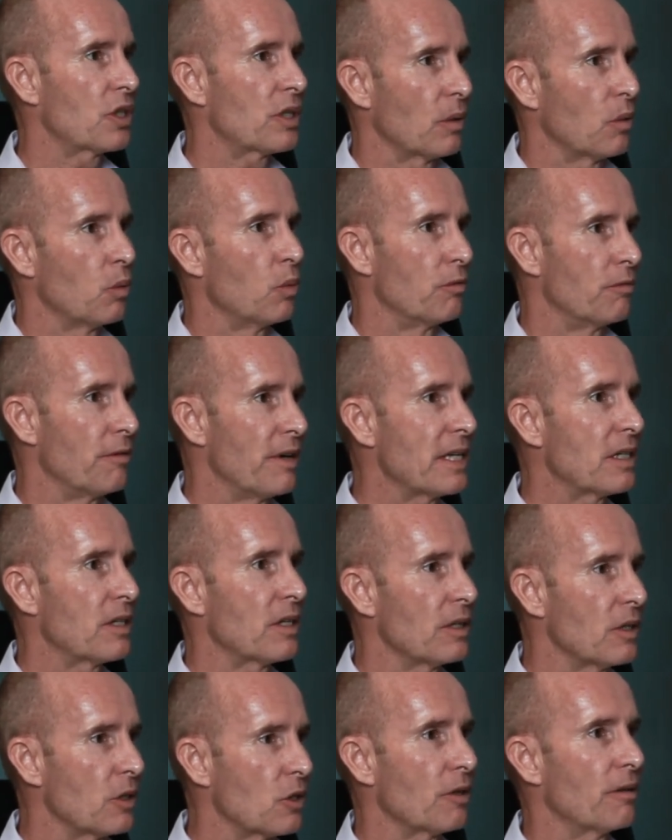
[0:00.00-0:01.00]
or
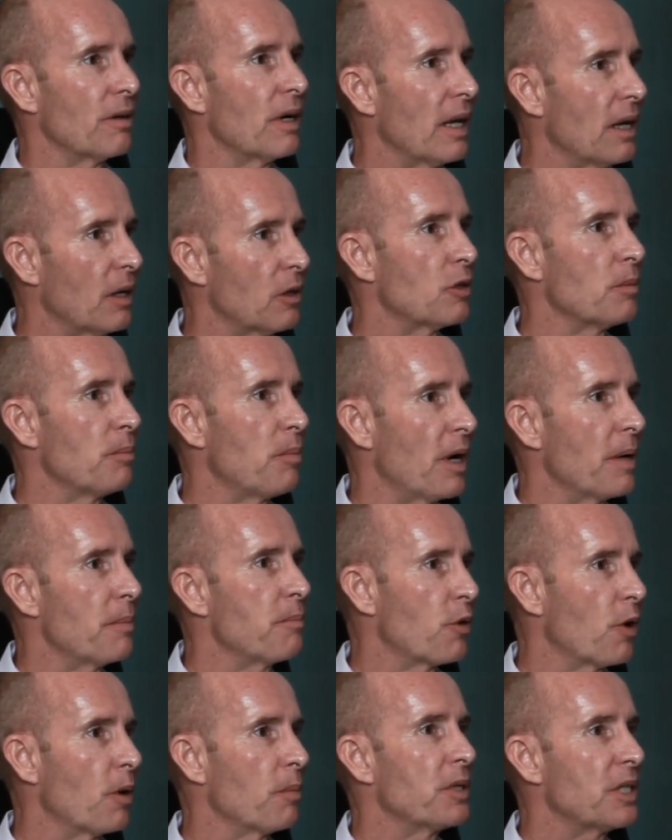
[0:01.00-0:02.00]
residents are allowed to buy
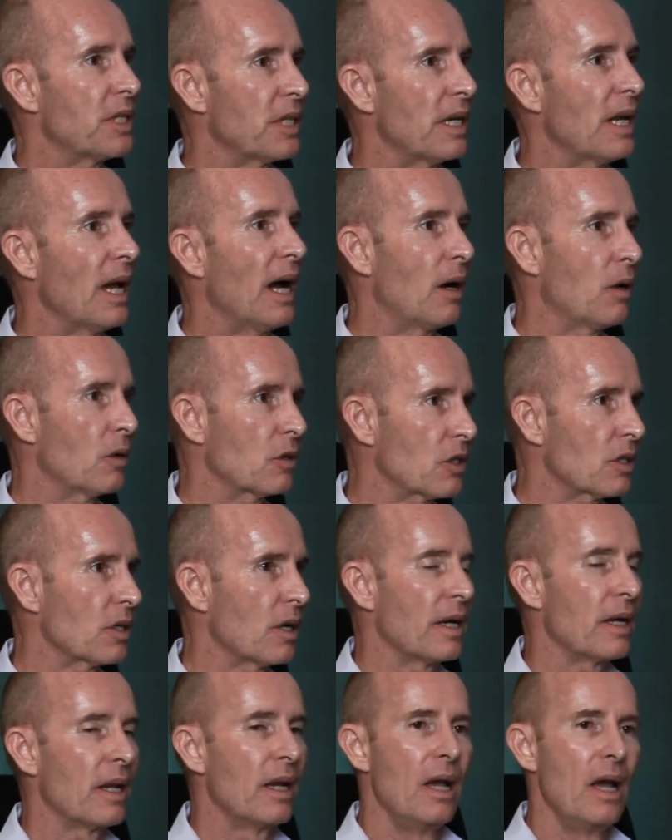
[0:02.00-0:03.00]
property
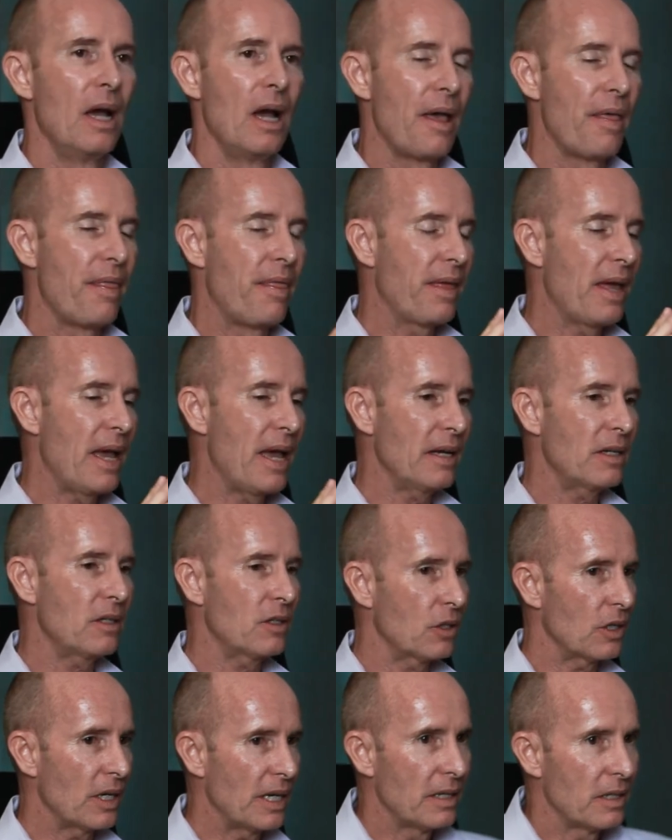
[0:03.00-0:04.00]
outside. That
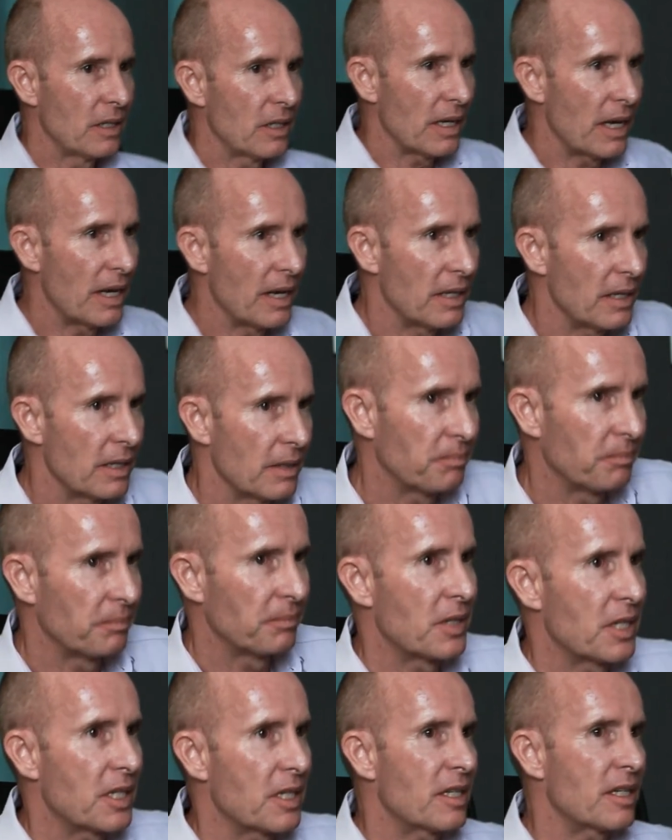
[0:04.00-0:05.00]
is
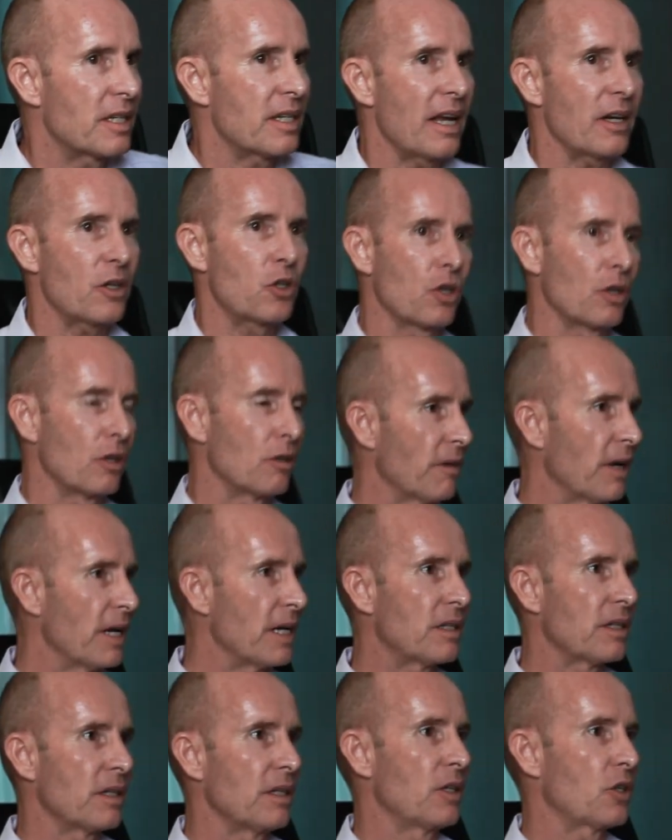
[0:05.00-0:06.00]
such a
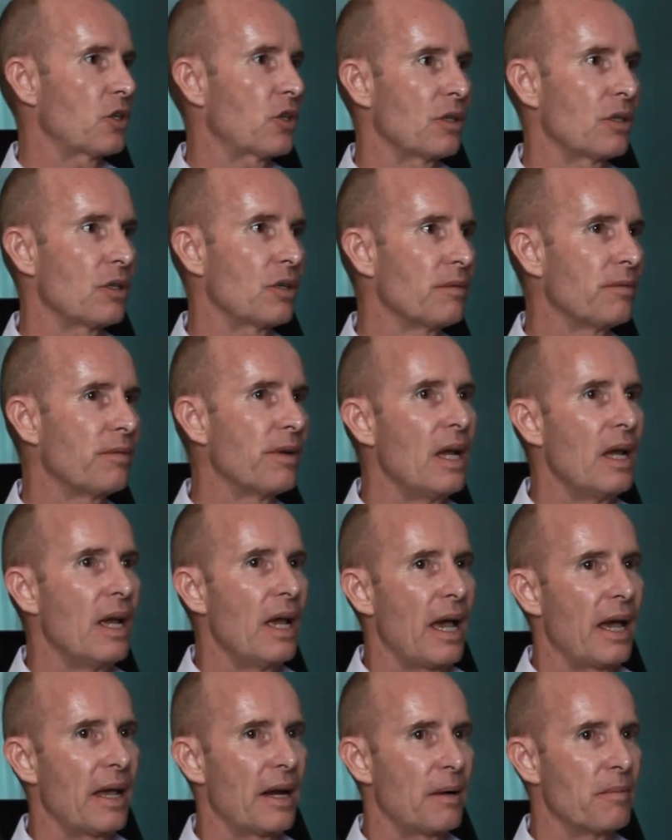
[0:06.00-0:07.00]
great initiative,
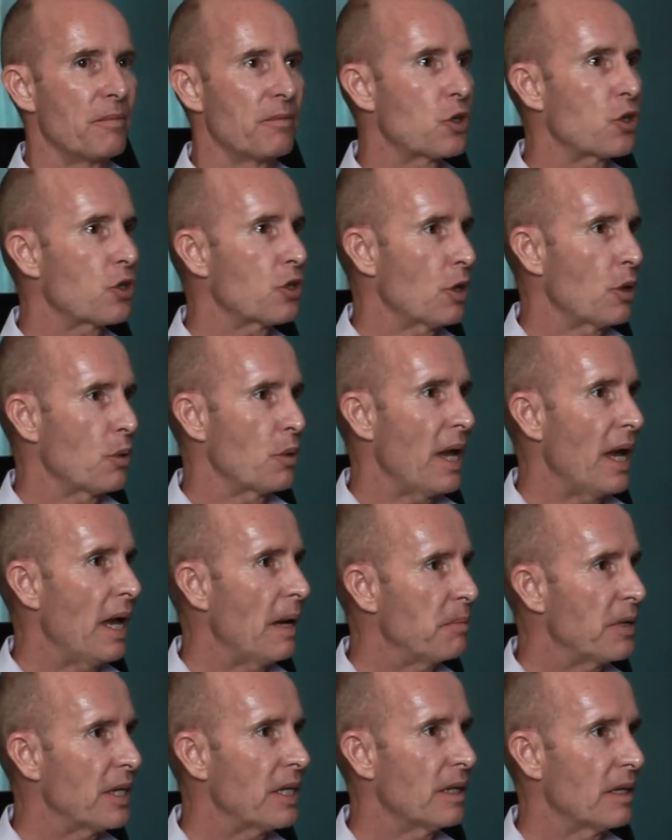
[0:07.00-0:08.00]
and I'm so
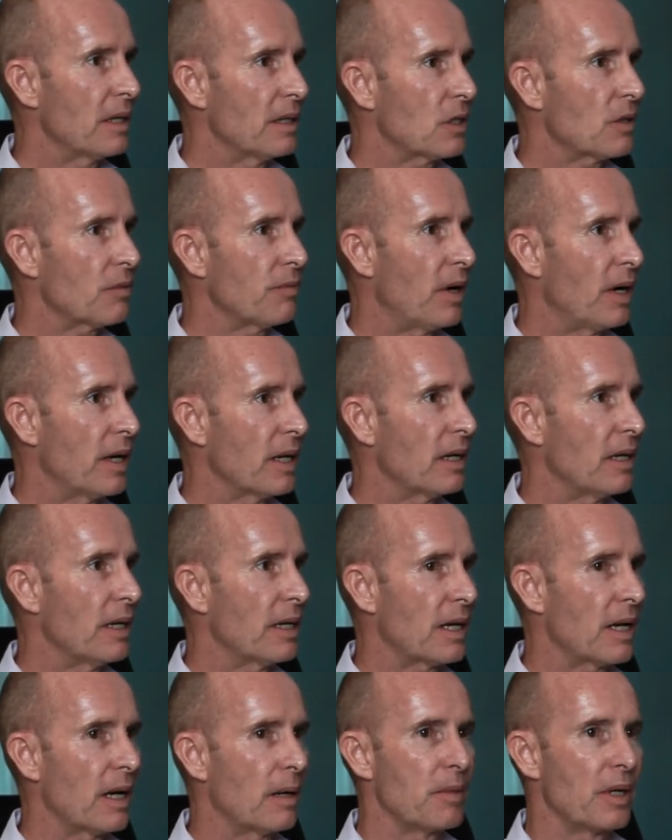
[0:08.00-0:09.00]
happy that it's finally
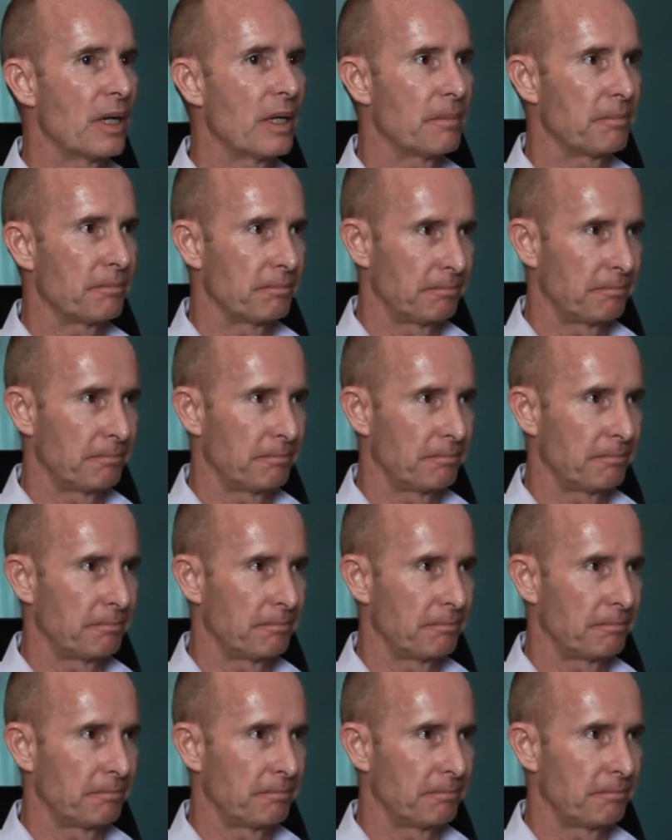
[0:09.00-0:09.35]
come in.